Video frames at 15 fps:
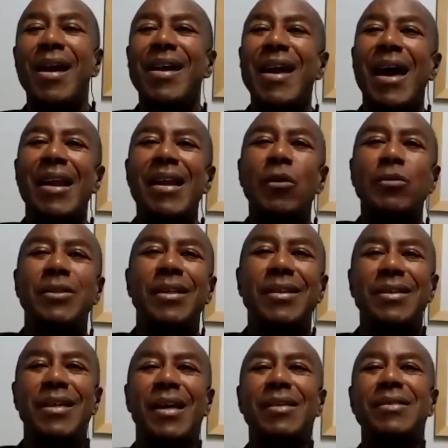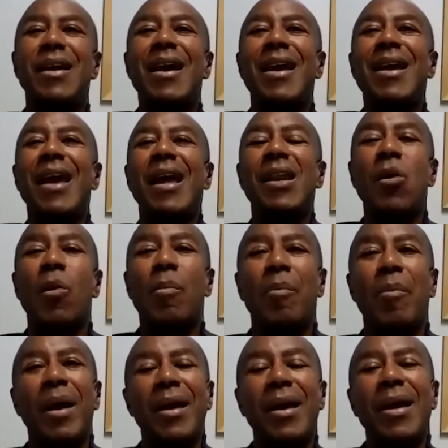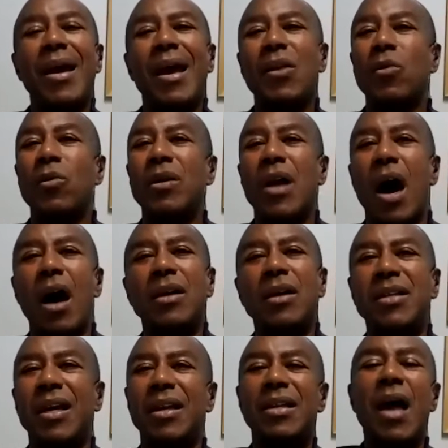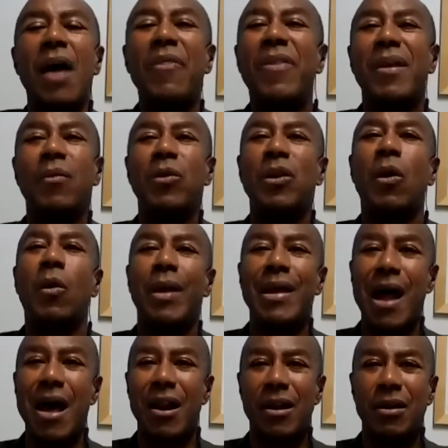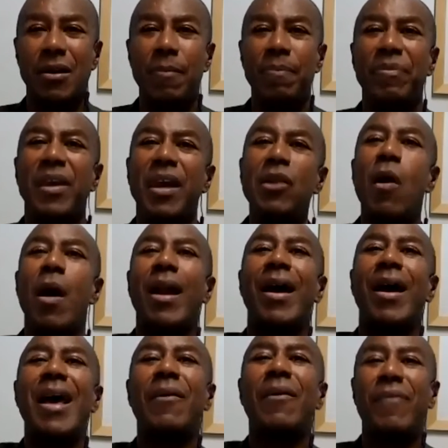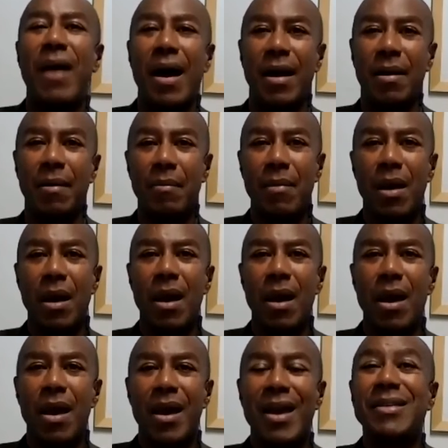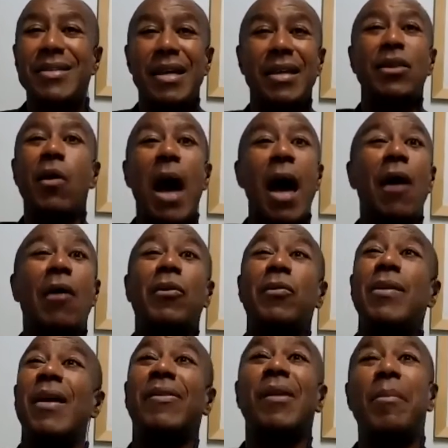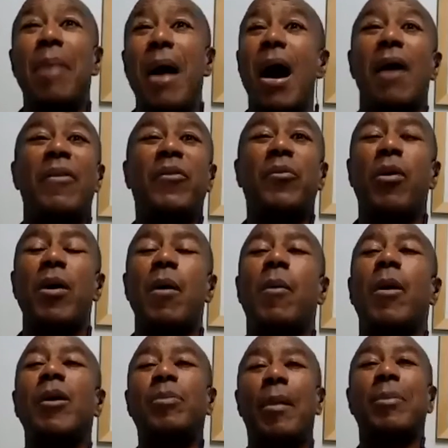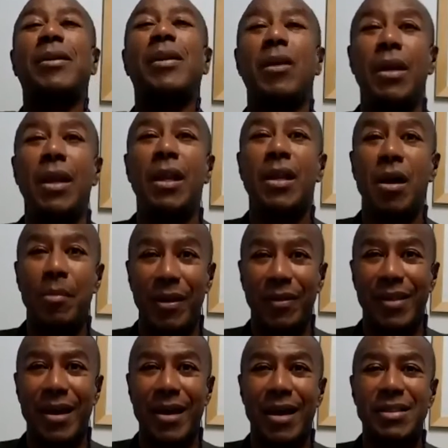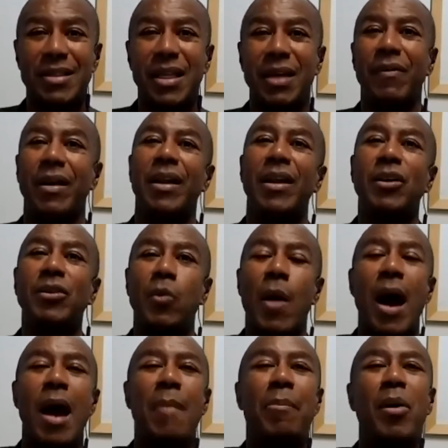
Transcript: He had no success. He had no money. He had no knowledge. He had nothing. You know what he knew how to do? He knew how to edify. He said, "You know, I don't know nothing about how this program works, but I'm going to tell you, you need to come meet that guy, Steven. Here's why.